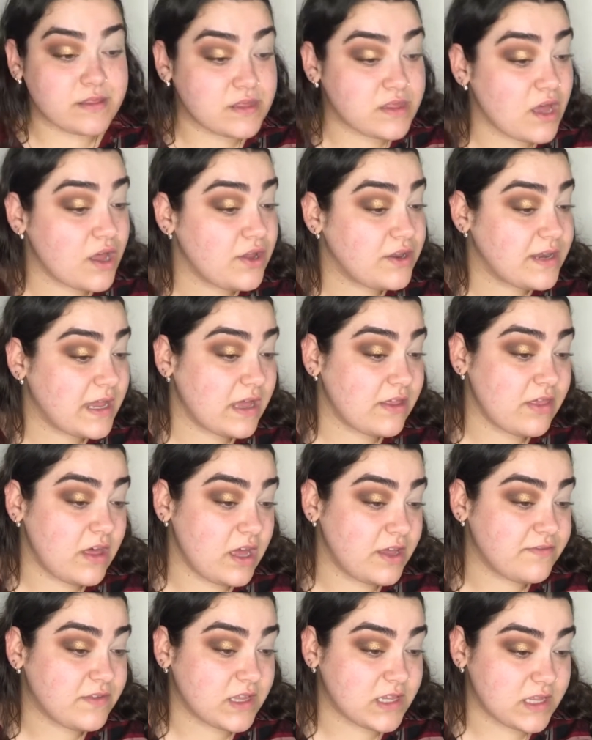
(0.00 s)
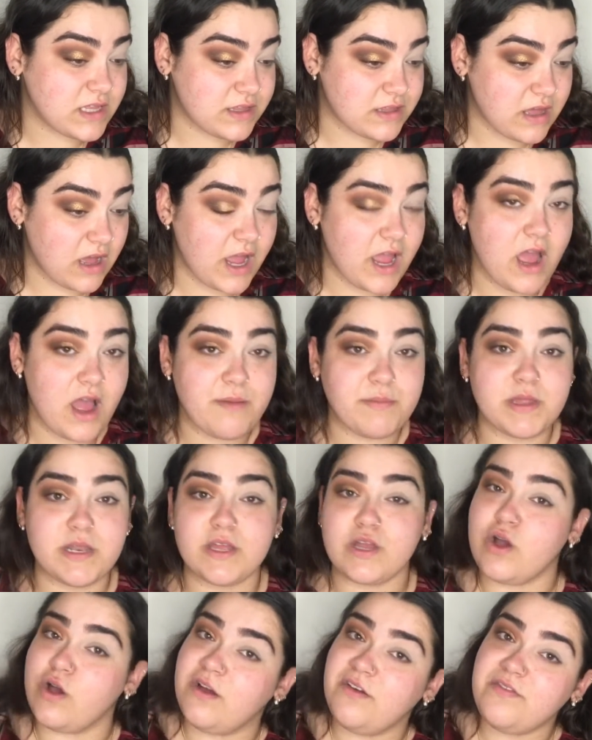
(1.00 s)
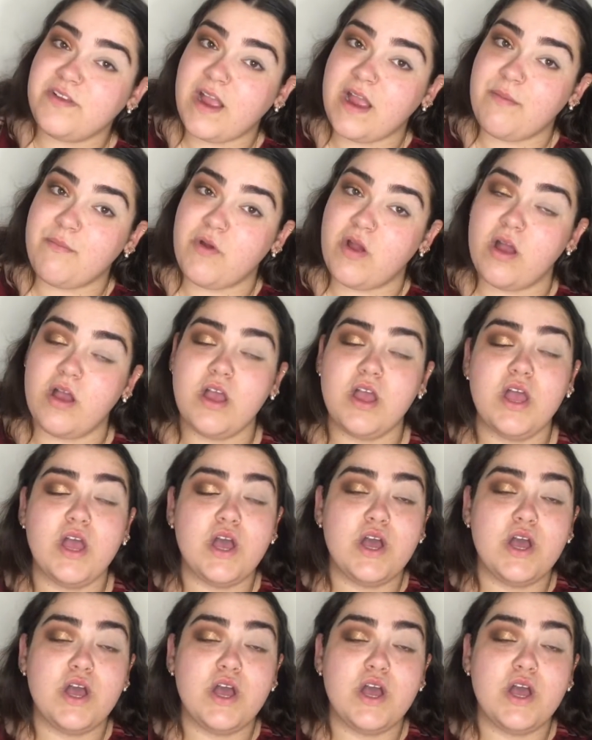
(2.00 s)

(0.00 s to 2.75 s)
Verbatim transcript: So now that I've done this eye, I'm going to go off camera,